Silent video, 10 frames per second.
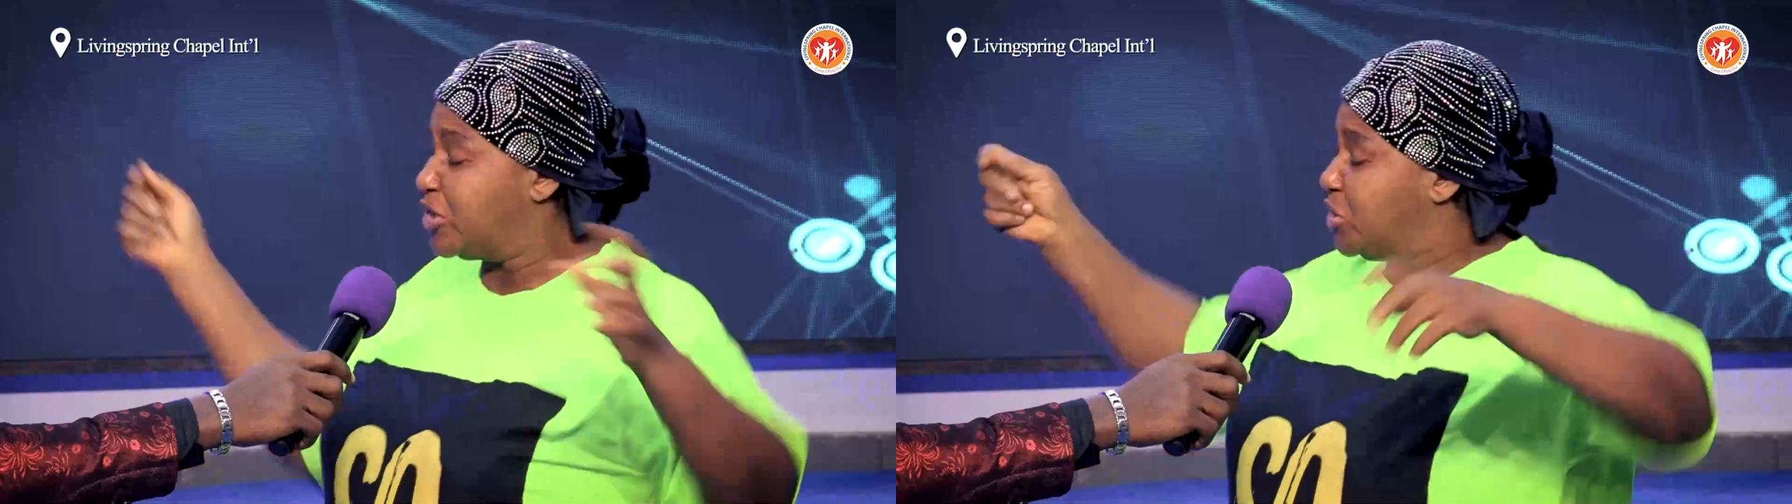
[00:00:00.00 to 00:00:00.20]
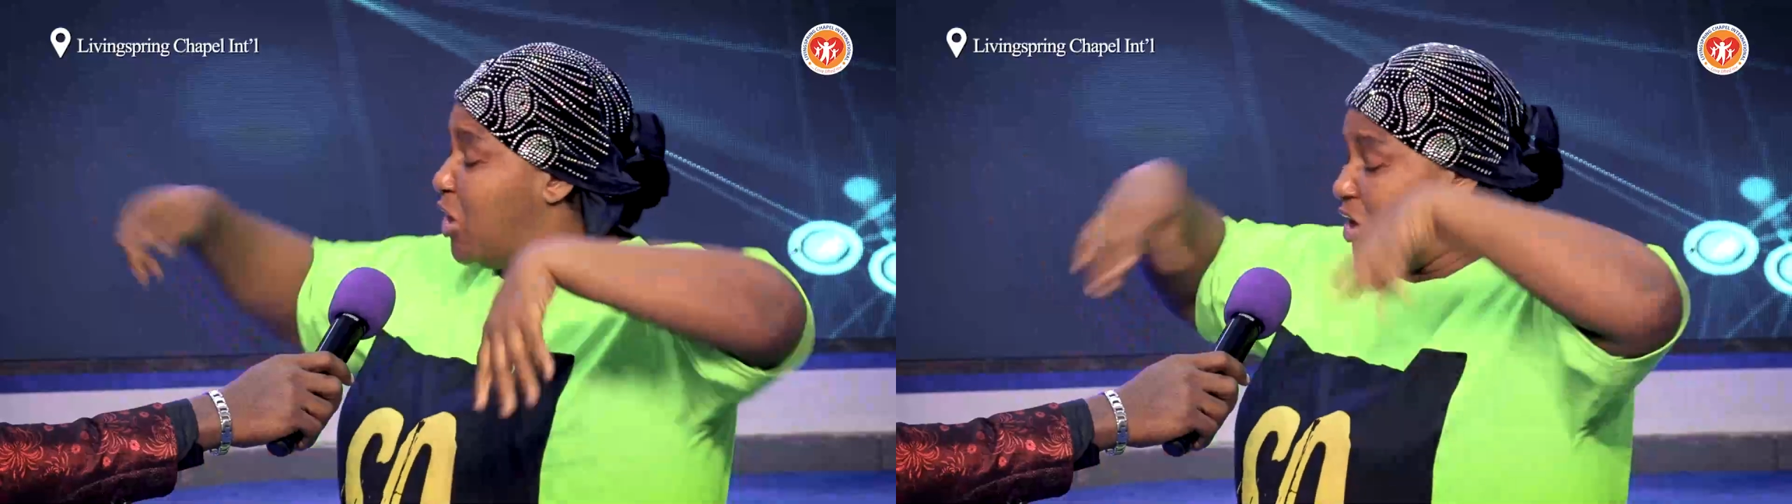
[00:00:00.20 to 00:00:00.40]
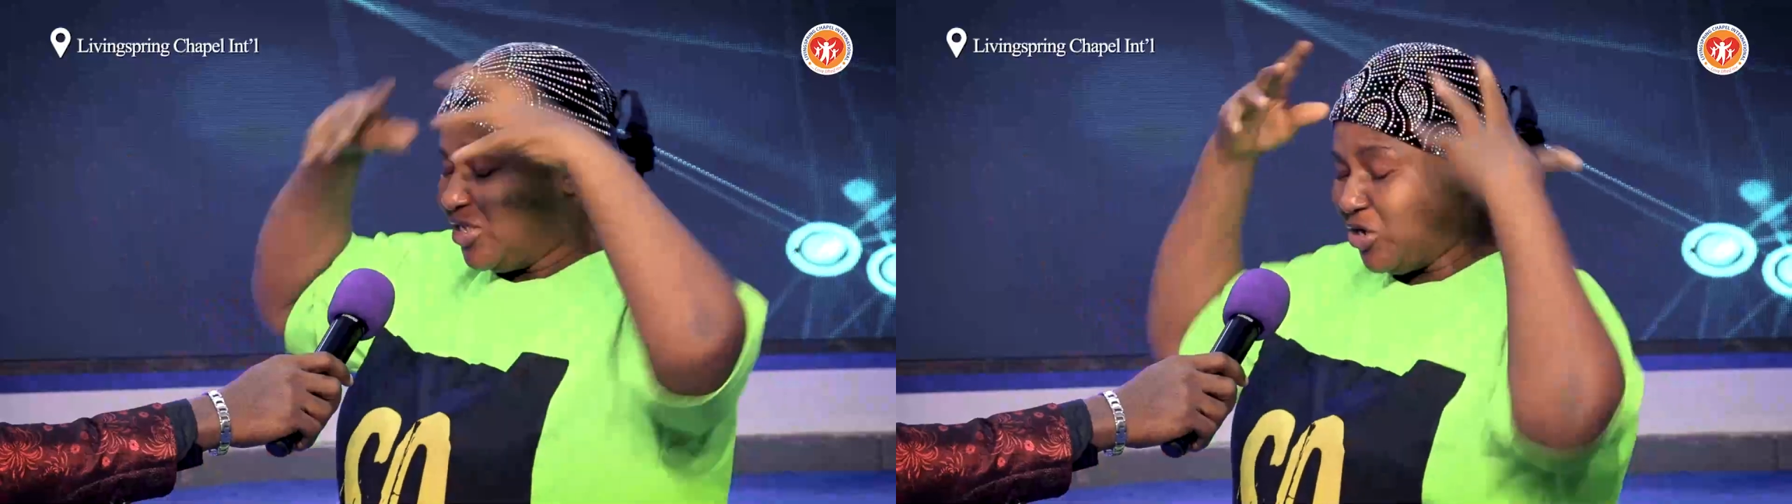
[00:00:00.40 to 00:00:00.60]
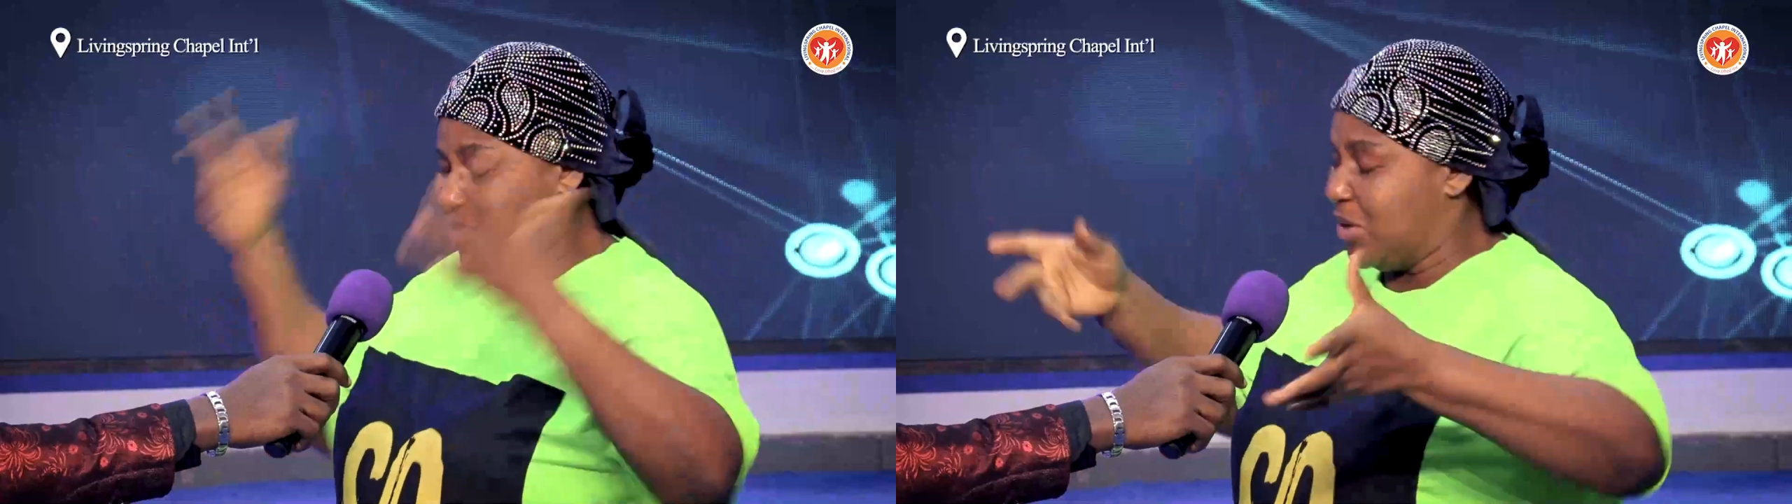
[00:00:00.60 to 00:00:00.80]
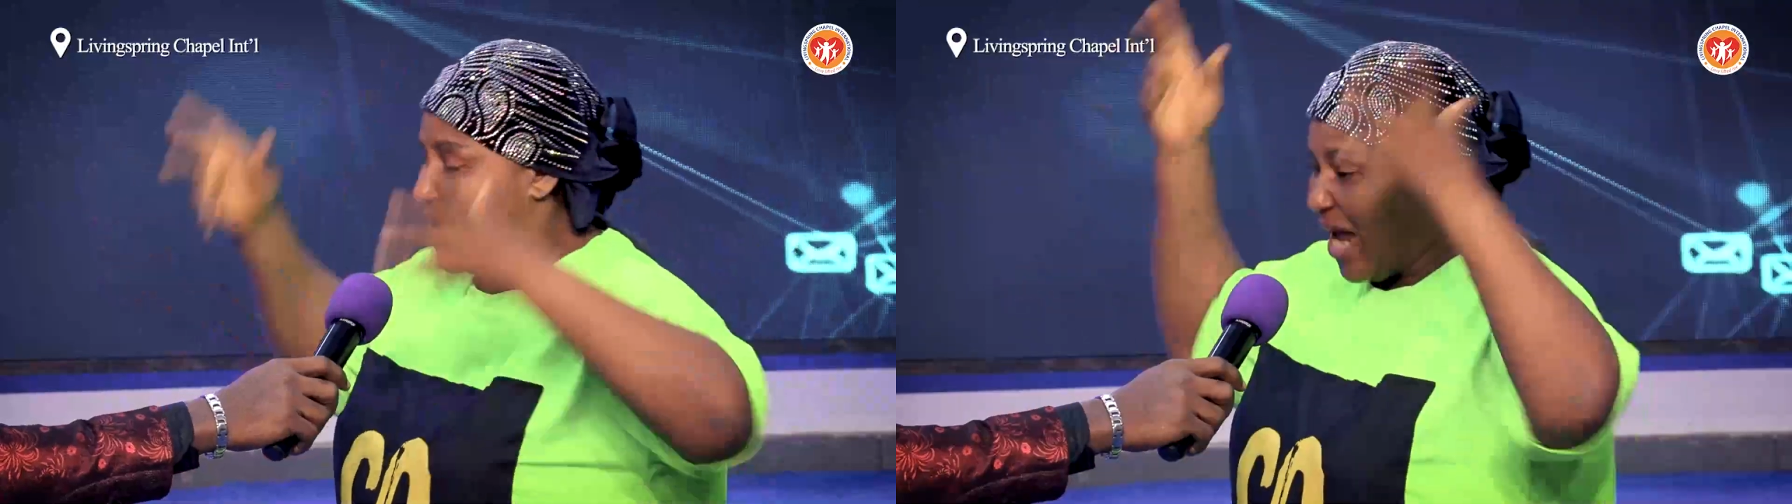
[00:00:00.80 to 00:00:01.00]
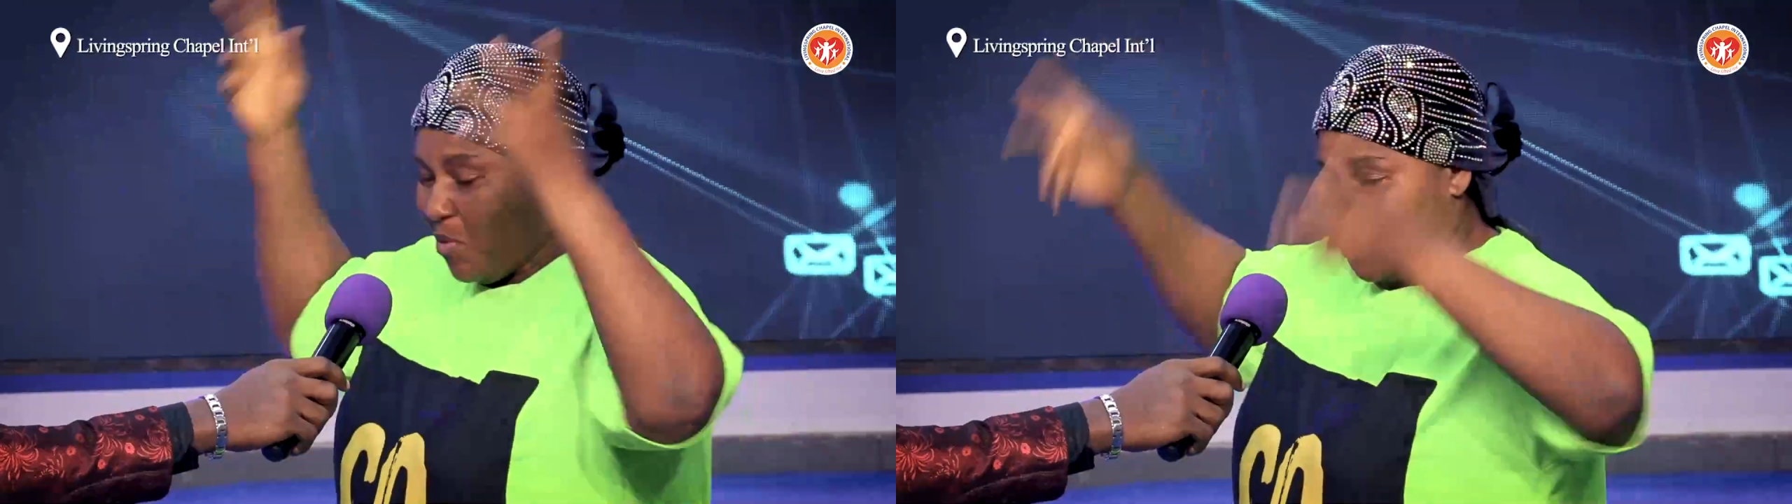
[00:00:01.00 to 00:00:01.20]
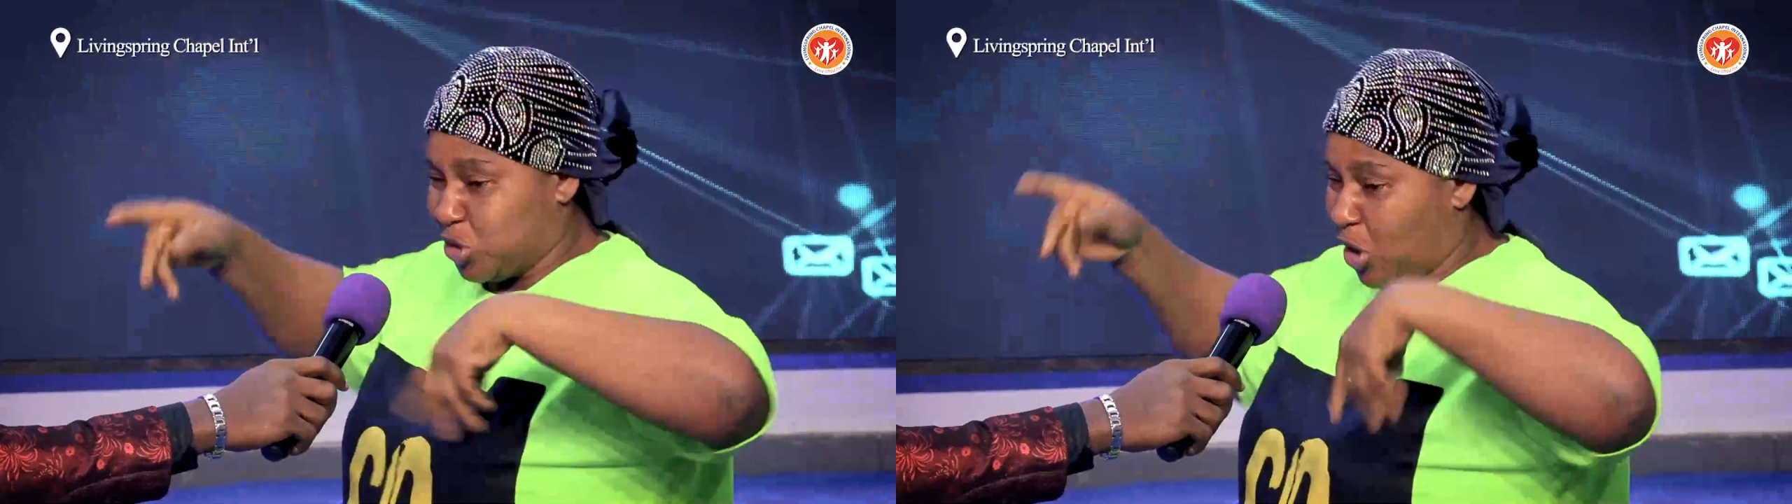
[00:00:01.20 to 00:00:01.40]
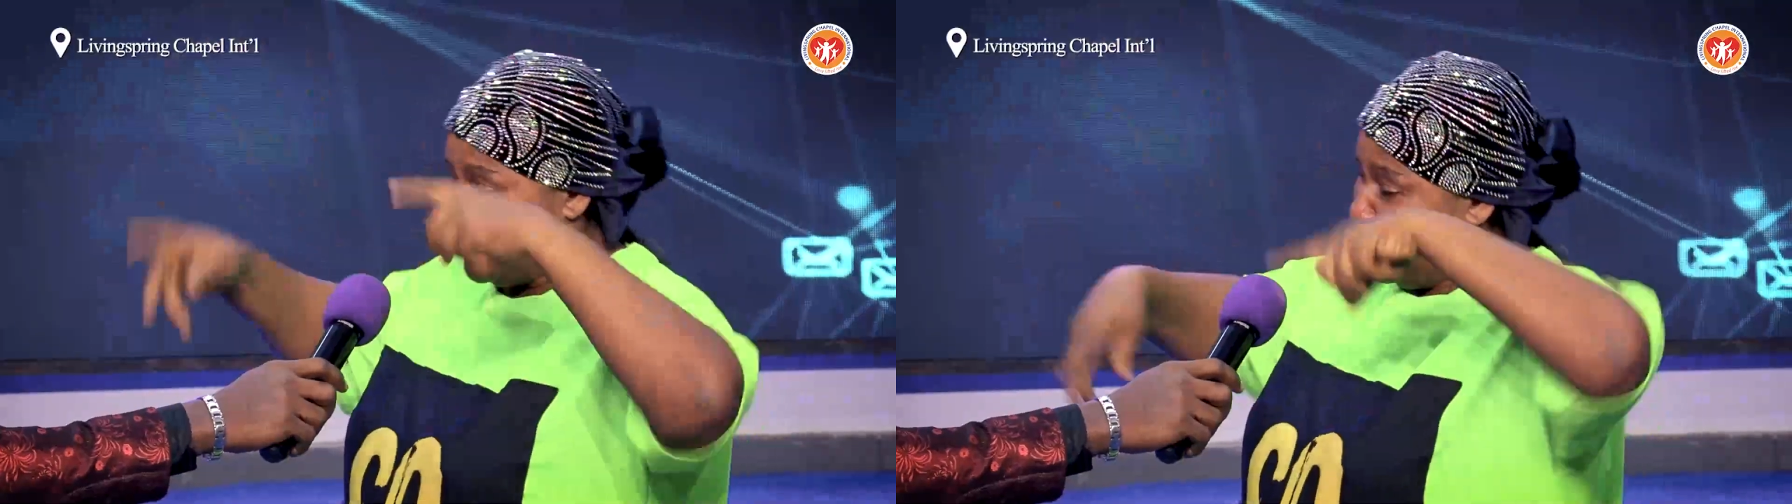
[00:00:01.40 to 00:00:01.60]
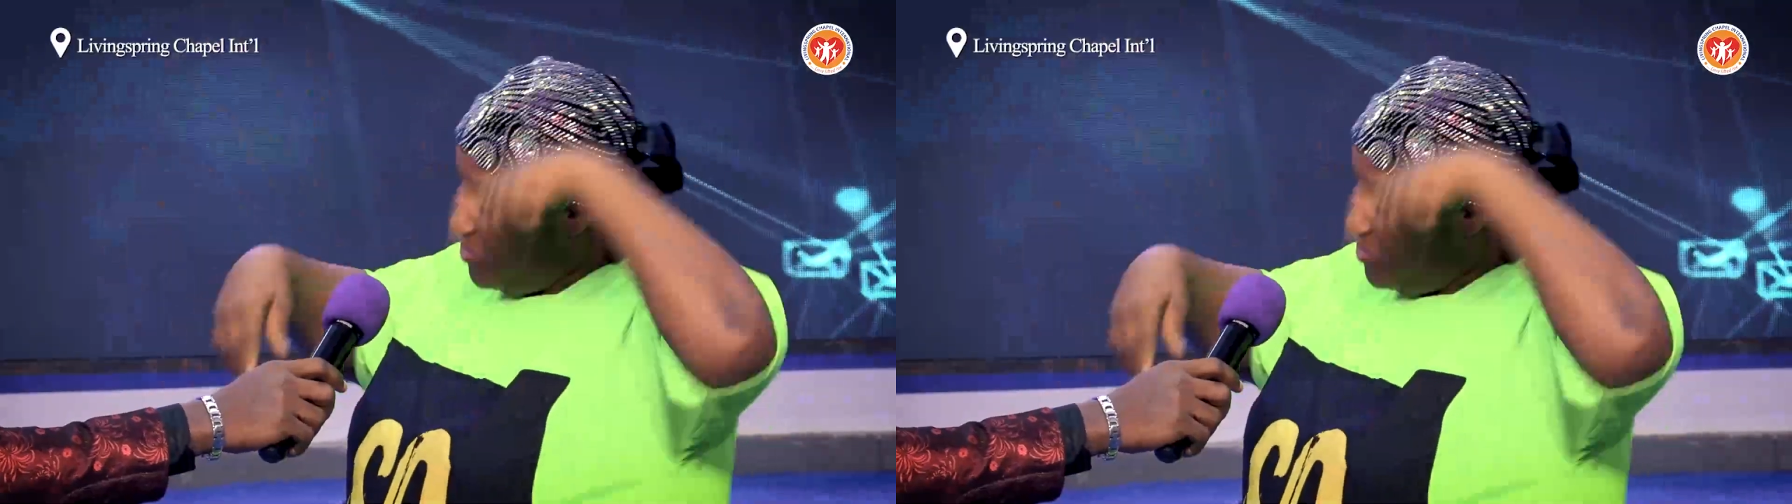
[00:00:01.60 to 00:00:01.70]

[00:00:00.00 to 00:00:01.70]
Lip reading: On Thursday when I was coming,